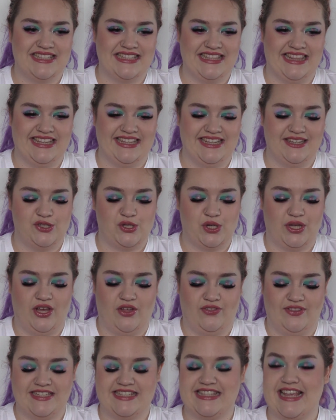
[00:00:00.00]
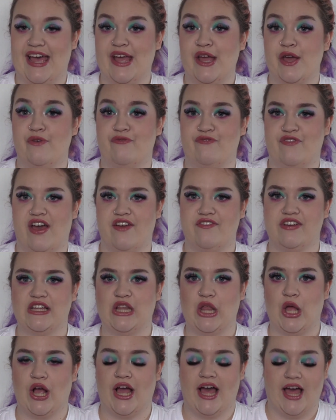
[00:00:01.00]
literally on the site at 5
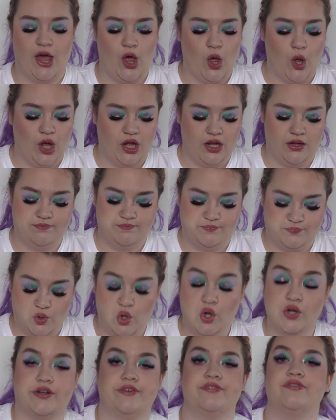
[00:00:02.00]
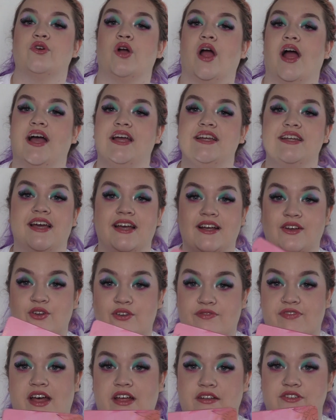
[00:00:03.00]
o'clock at could have cried. I
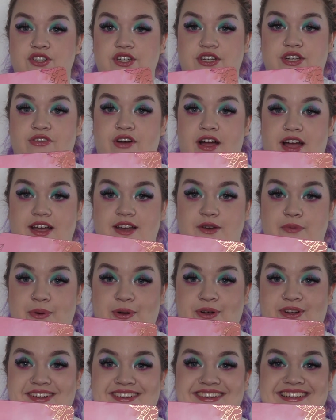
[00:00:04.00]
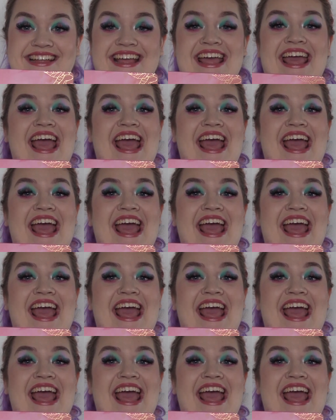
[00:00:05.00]
could have actually cried, but